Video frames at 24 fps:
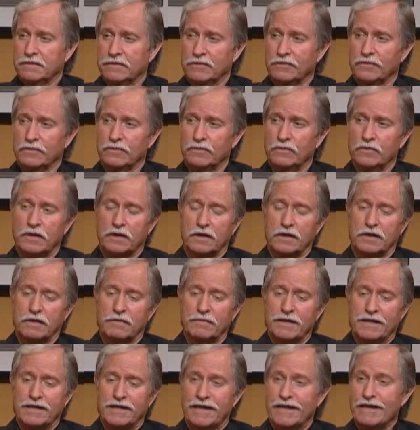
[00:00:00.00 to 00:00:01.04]
who
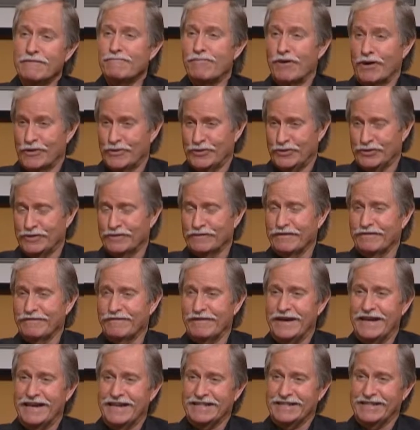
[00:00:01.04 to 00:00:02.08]
he boasted the
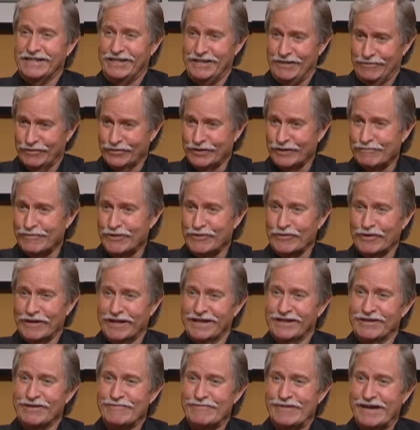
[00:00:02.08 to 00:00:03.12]
fact that he was a
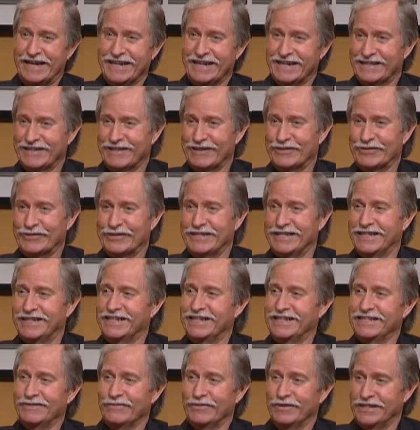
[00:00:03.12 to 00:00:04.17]
bootlegger back in those
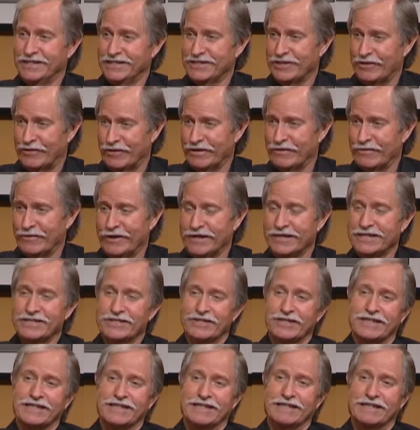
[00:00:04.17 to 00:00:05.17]
days when he started racing.